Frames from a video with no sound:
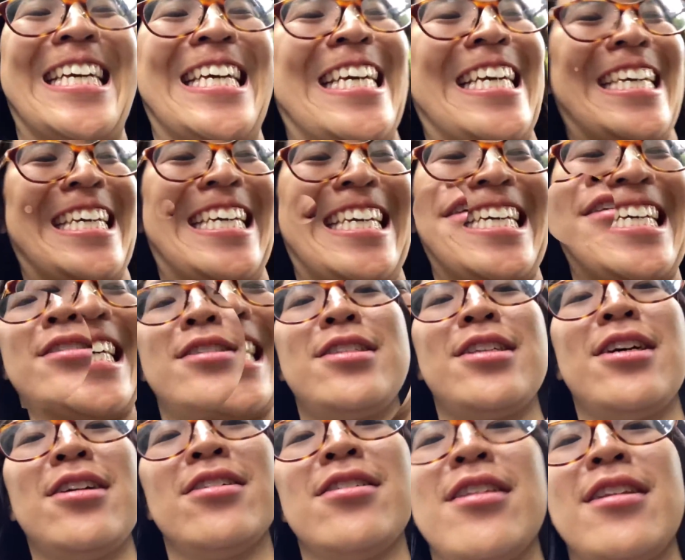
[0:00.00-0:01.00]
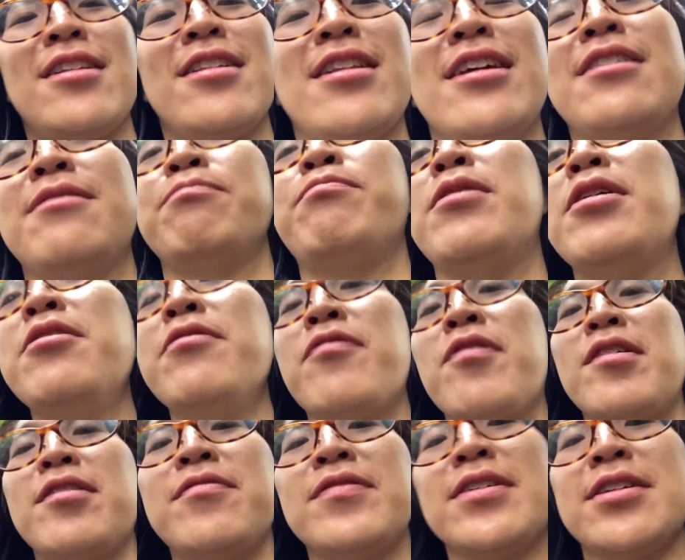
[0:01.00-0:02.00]
yeah, so both
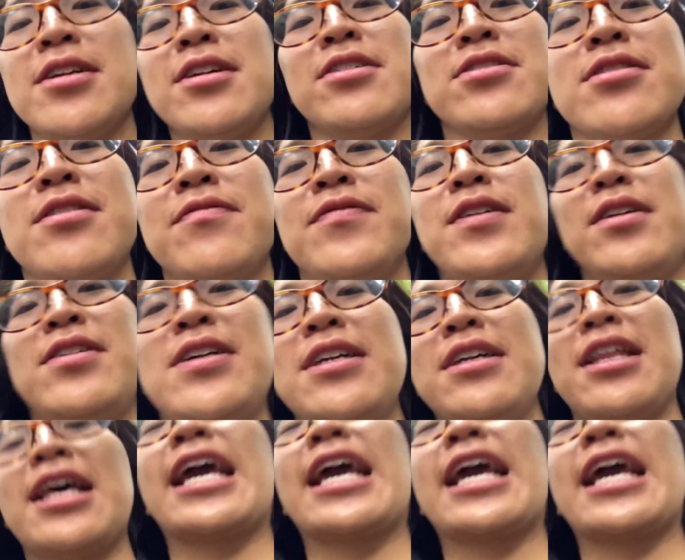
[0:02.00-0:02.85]
their videos are very like